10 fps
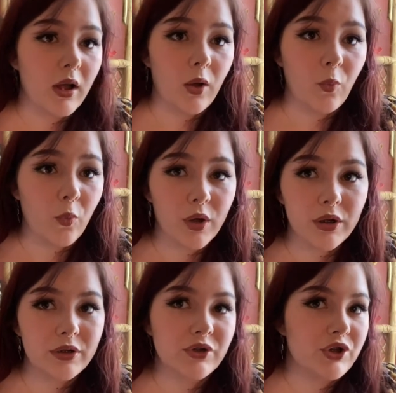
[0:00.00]

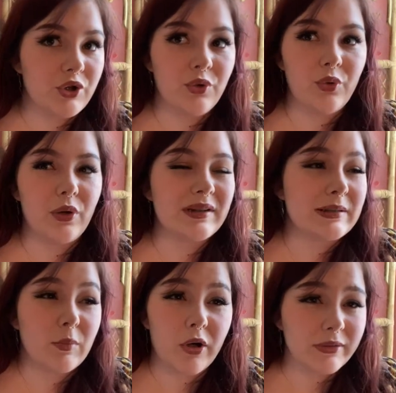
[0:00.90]
one to a
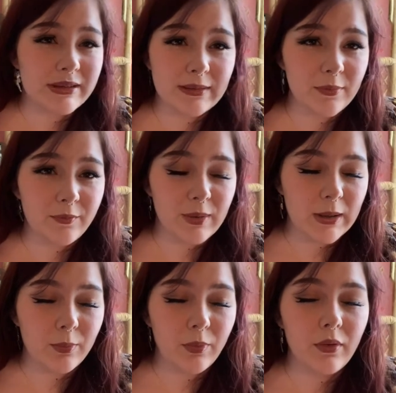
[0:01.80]
small team of
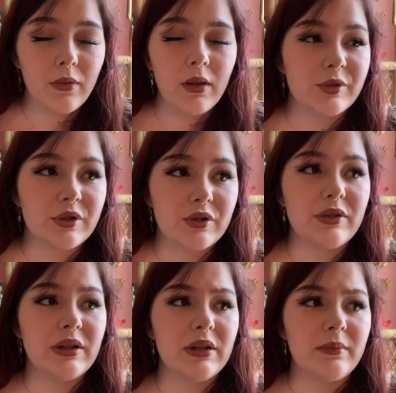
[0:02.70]
people. It's good
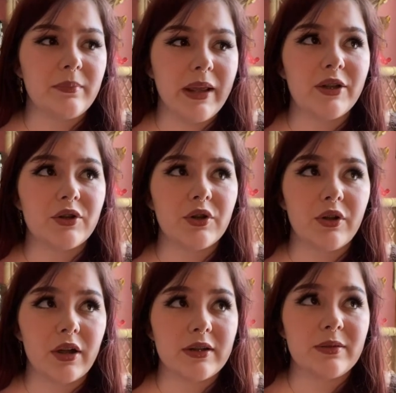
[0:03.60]
to make sure your
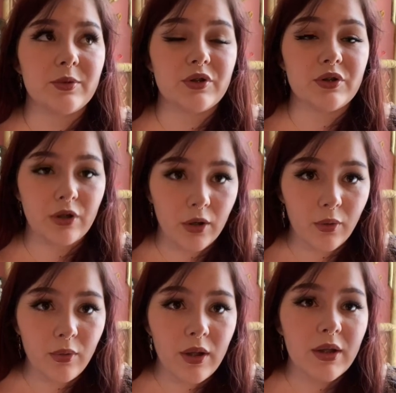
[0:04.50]
customers
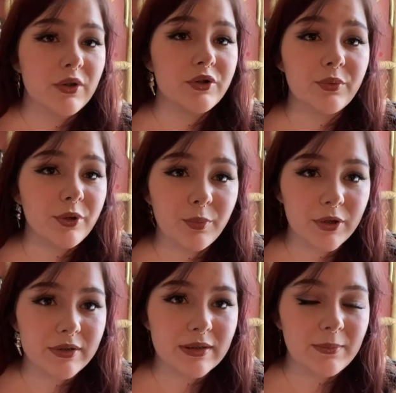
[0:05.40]
know there's a real
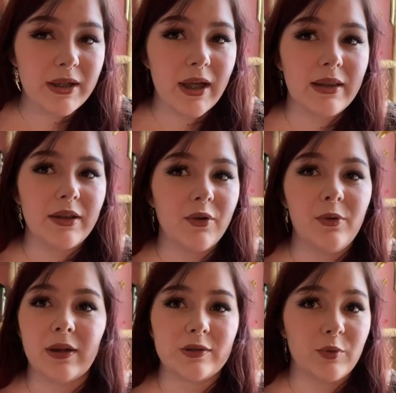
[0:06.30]
person behind there who
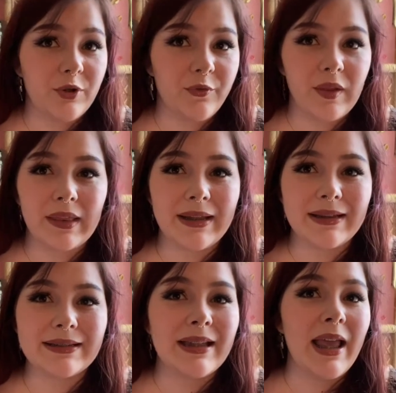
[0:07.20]
has real
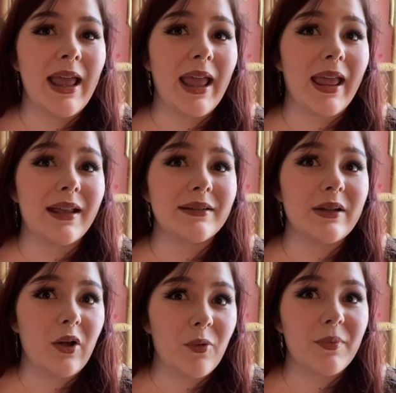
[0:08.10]
feelings, and it'll
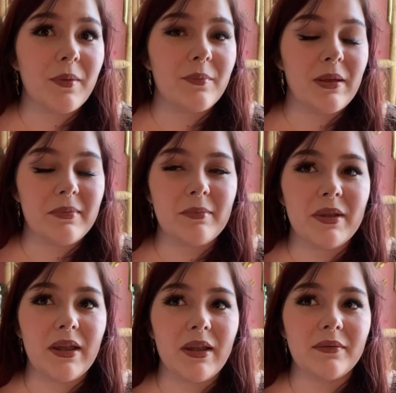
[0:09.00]
help them maybe
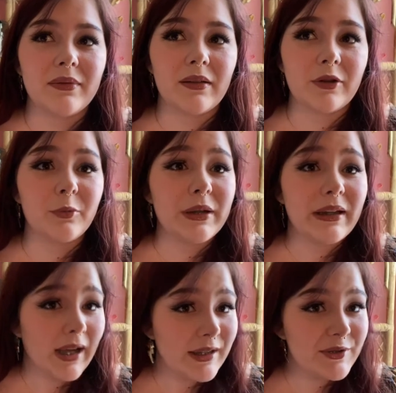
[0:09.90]
be a little bit
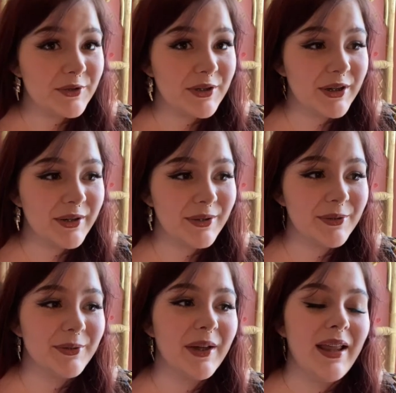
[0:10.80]
kinder to
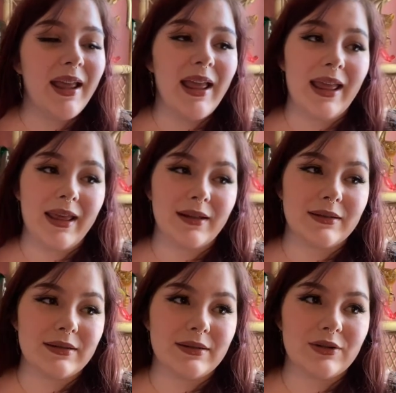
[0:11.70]
you
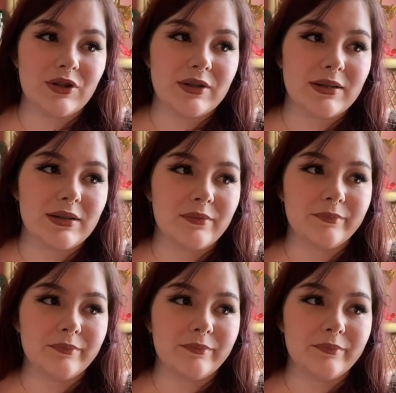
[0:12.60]
and just